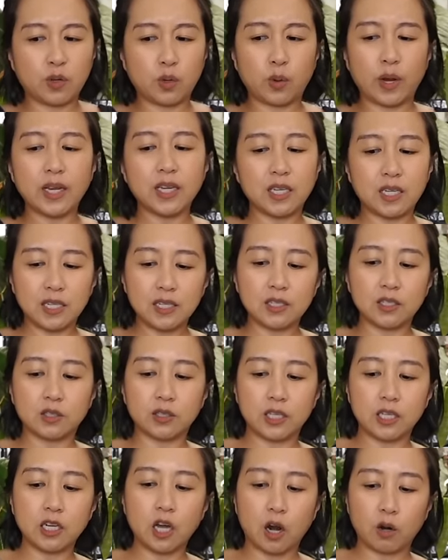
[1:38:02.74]
quite
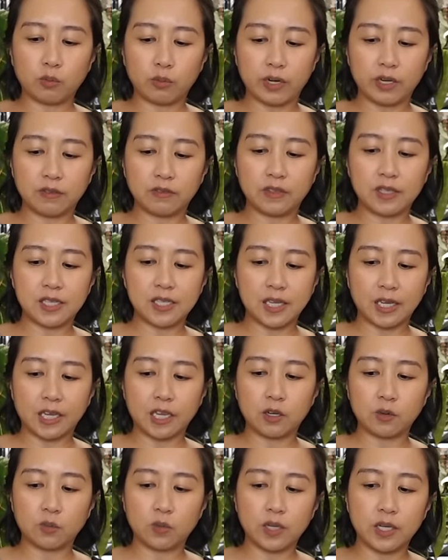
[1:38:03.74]
easily got rid of the
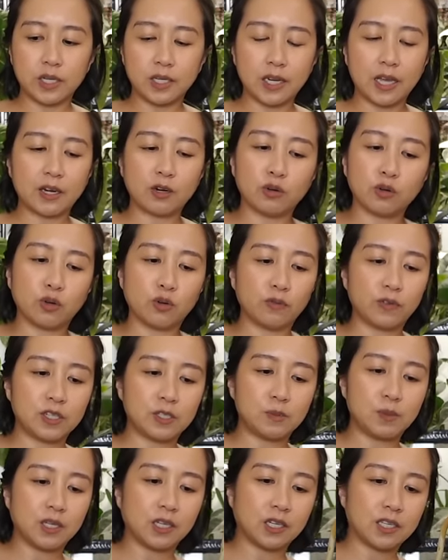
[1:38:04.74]
second one. I don't know if
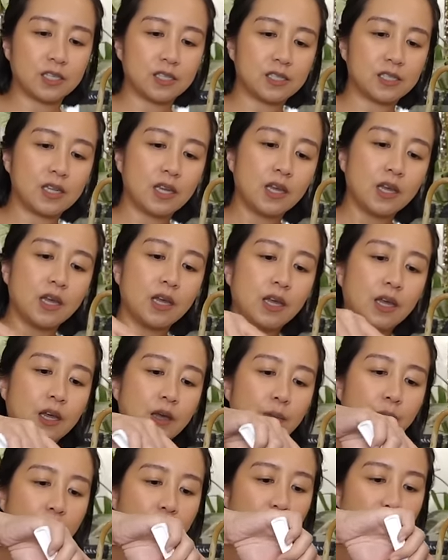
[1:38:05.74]
it's because
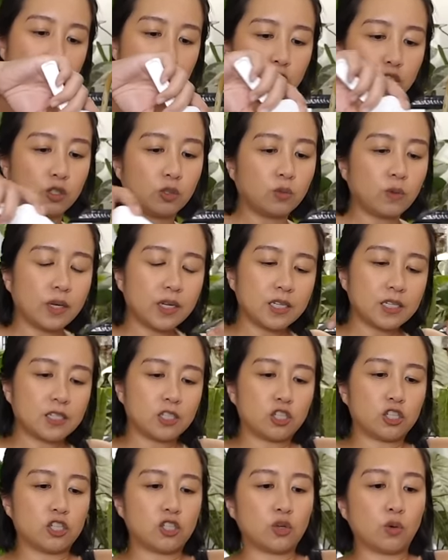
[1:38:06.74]
my original one is
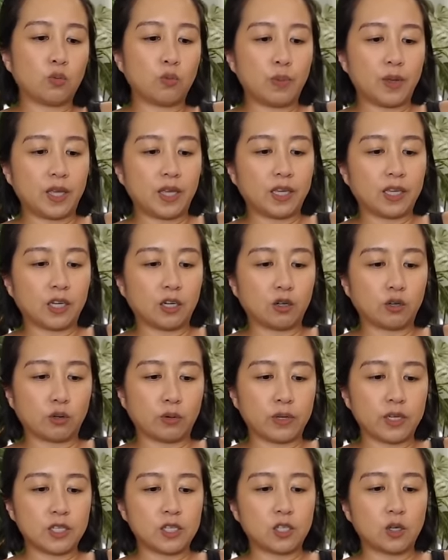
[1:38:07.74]
just so big and
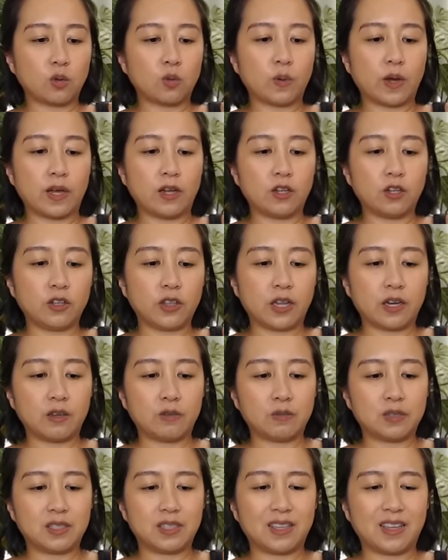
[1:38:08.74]
growing so well that
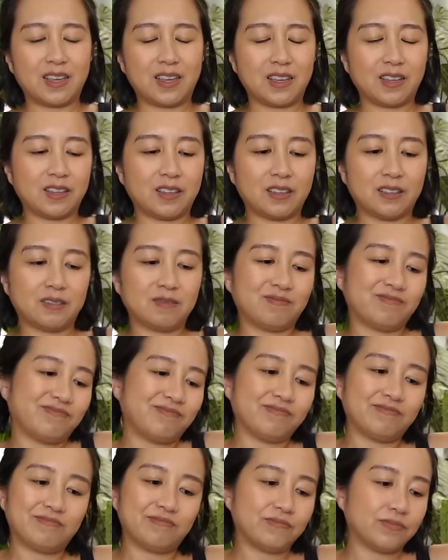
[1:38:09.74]
it was like,
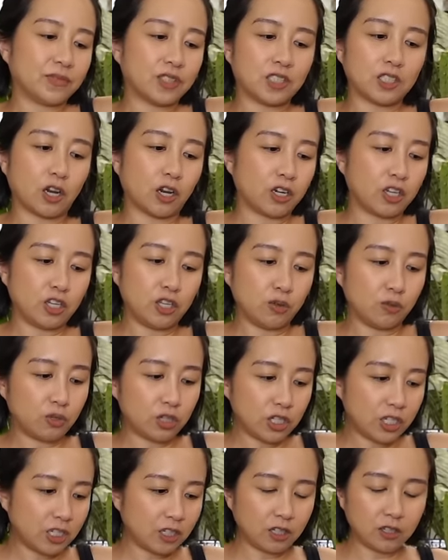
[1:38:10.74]
it's not a
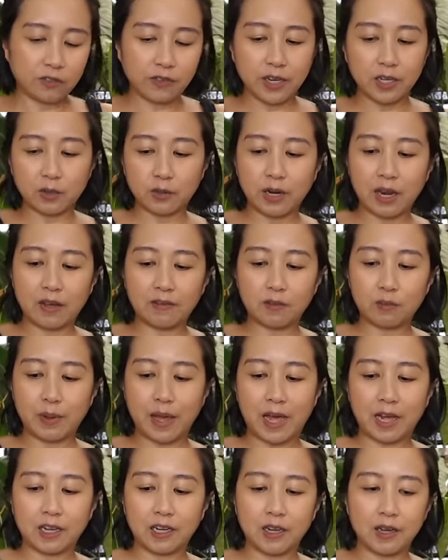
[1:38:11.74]
huge deal if I don't have a
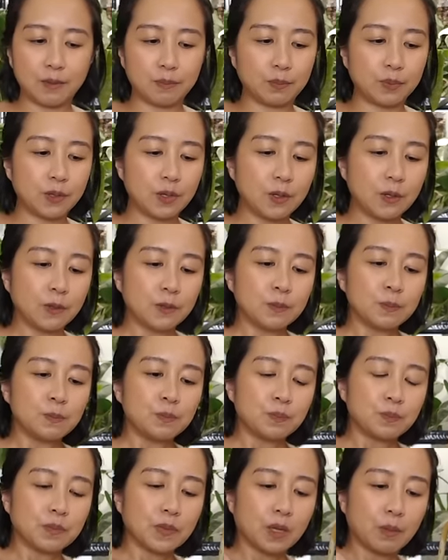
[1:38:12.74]
backup.
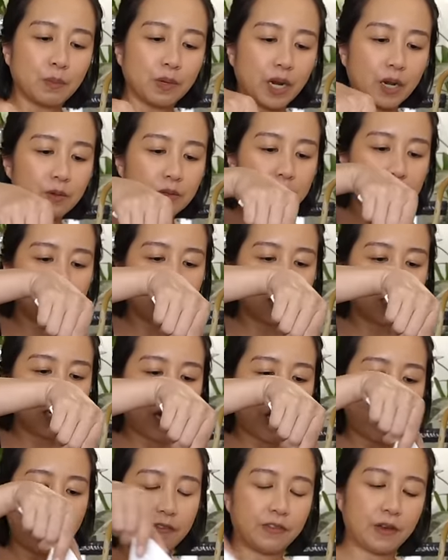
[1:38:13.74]
But I
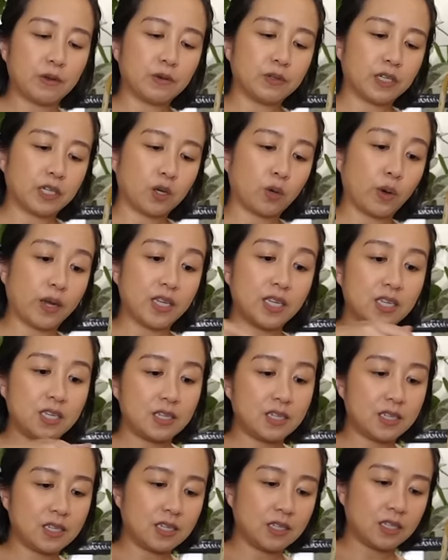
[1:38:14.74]
found it quite
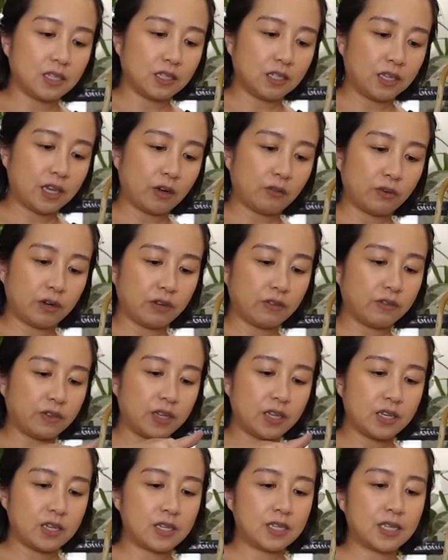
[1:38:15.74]
easy to get rid of it
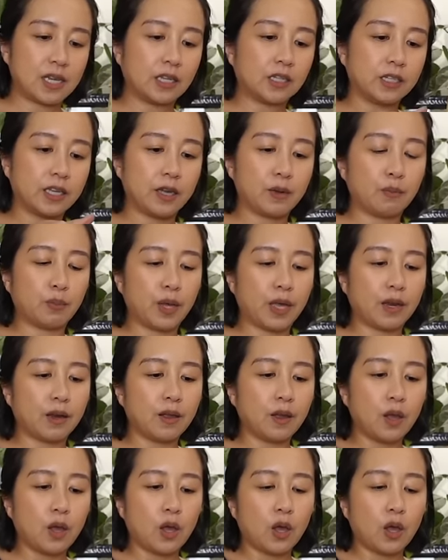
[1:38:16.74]
and sell it. But